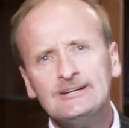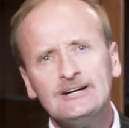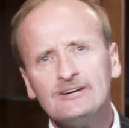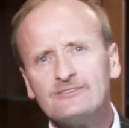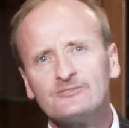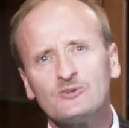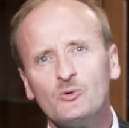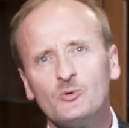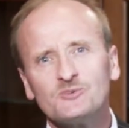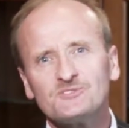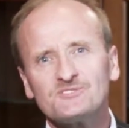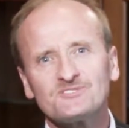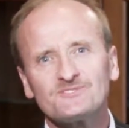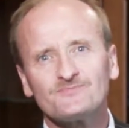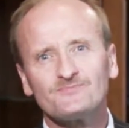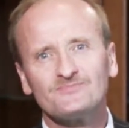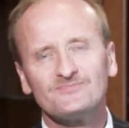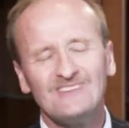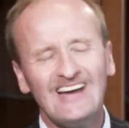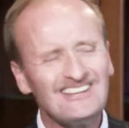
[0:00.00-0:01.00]
Of
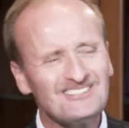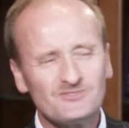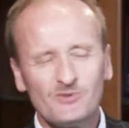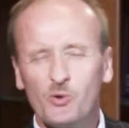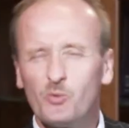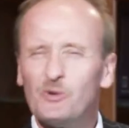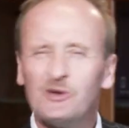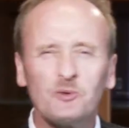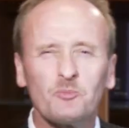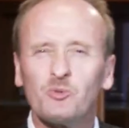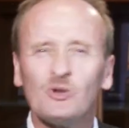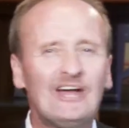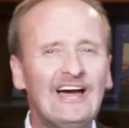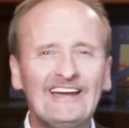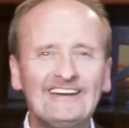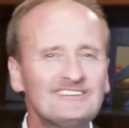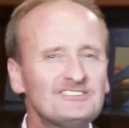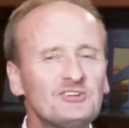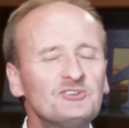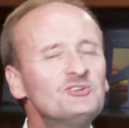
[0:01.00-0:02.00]
course, that's what we're
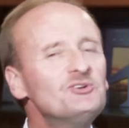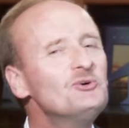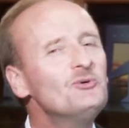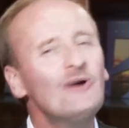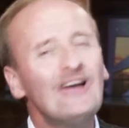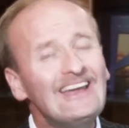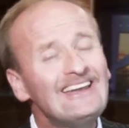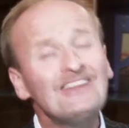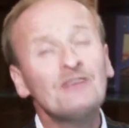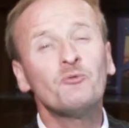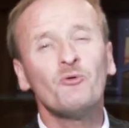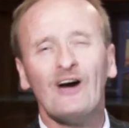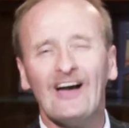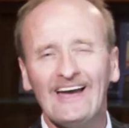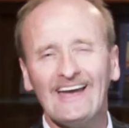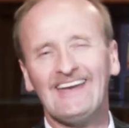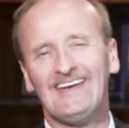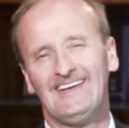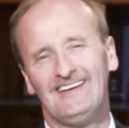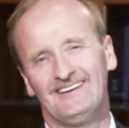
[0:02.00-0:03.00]
planning to do
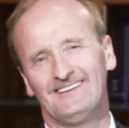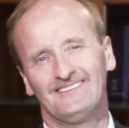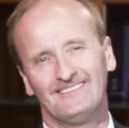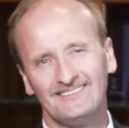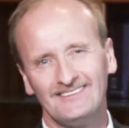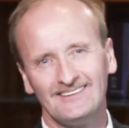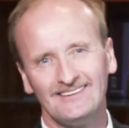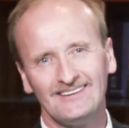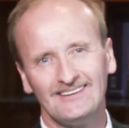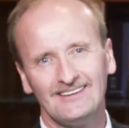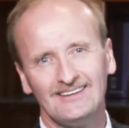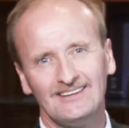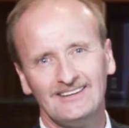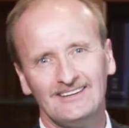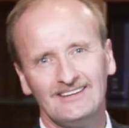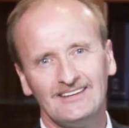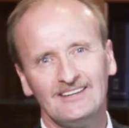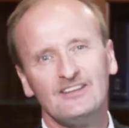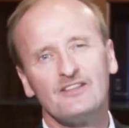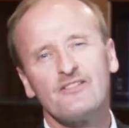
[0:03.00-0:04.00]
anyway.
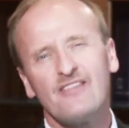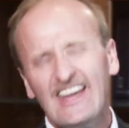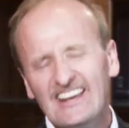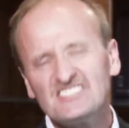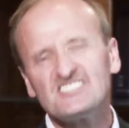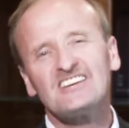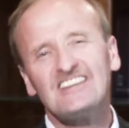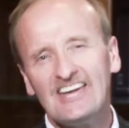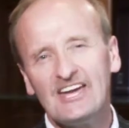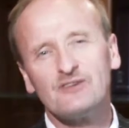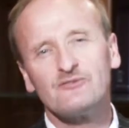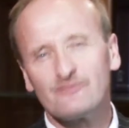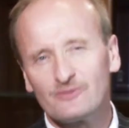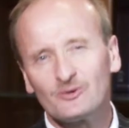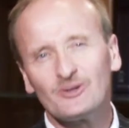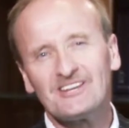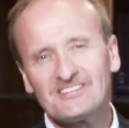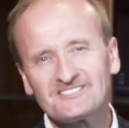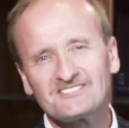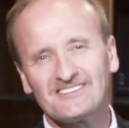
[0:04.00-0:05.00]
Thanks again
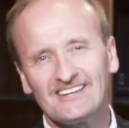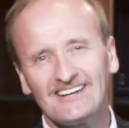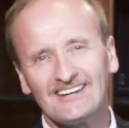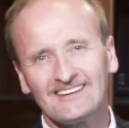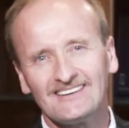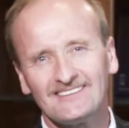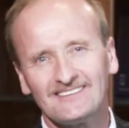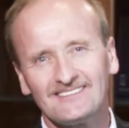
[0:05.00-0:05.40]
for listening.